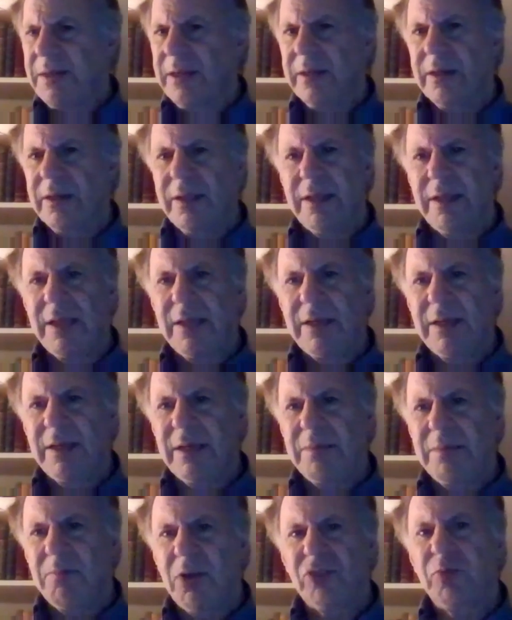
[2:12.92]

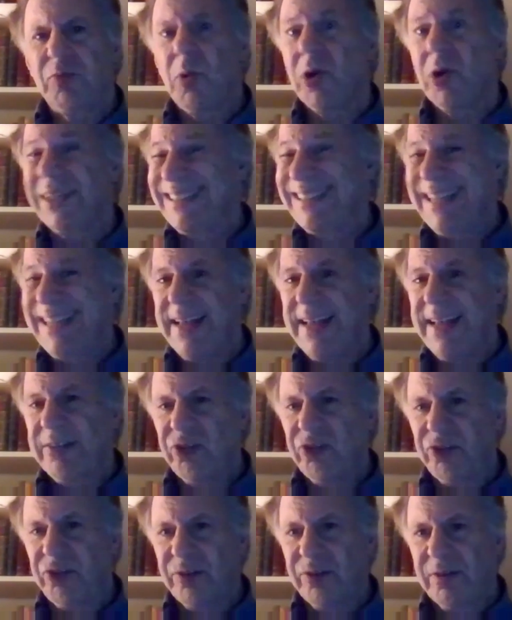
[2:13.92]
and much more
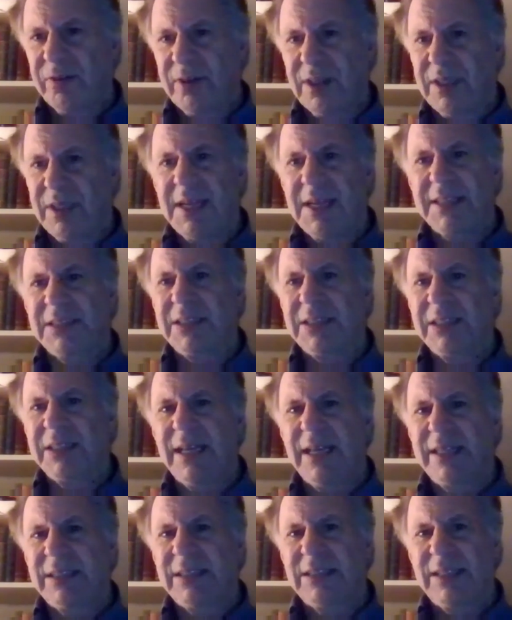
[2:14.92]
intense in
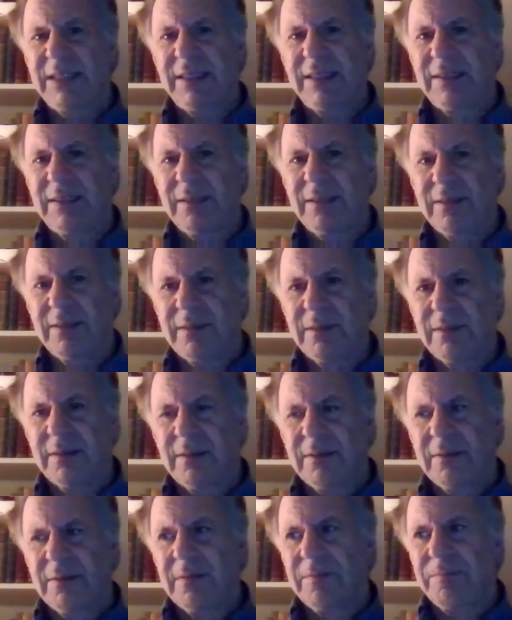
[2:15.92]
1918.
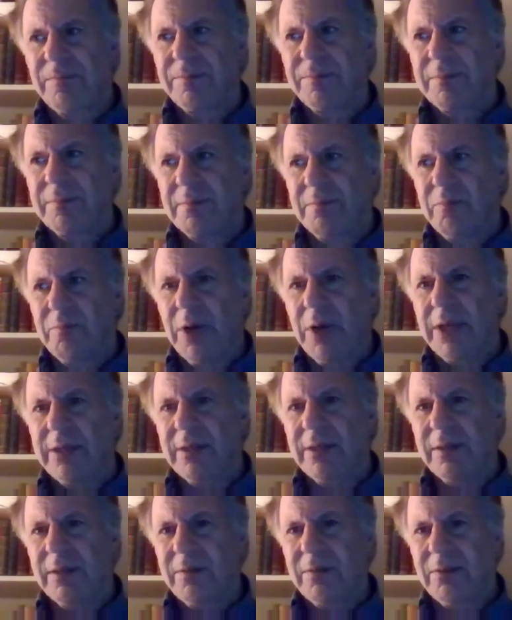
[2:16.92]

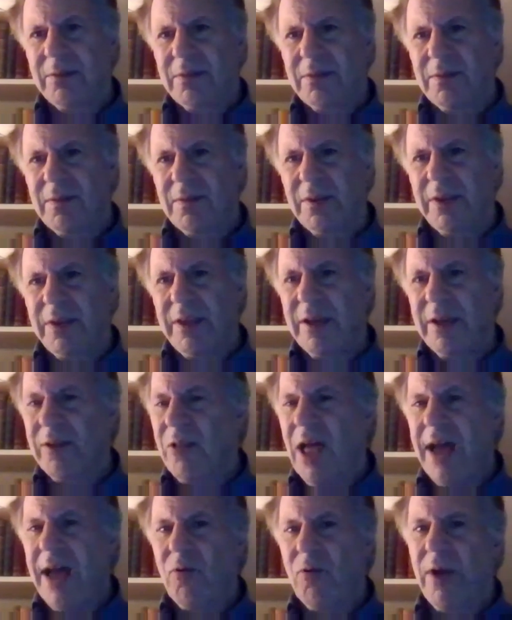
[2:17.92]
But in
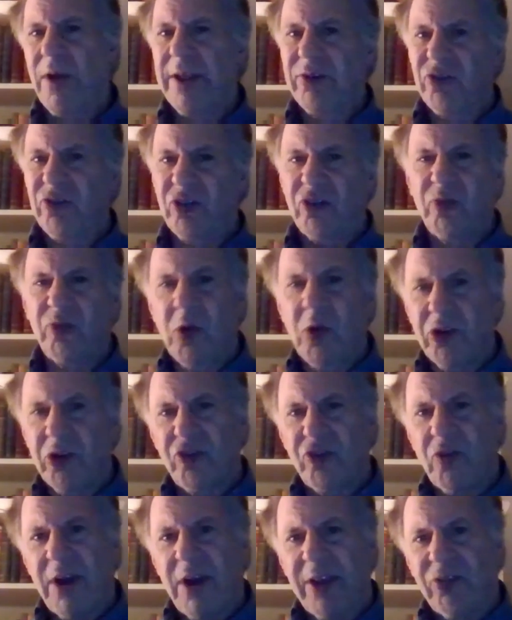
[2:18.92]
a lot of ways, there's
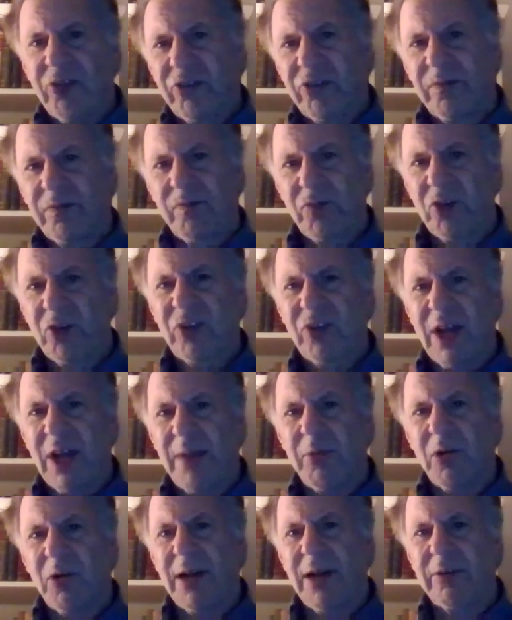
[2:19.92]
more stress this
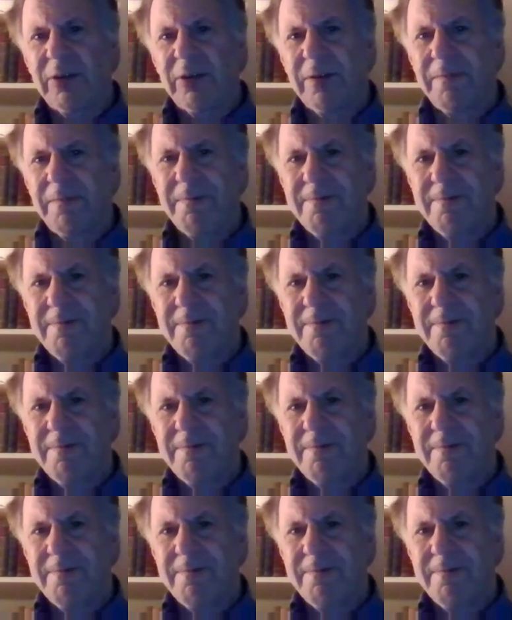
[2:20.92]
time around.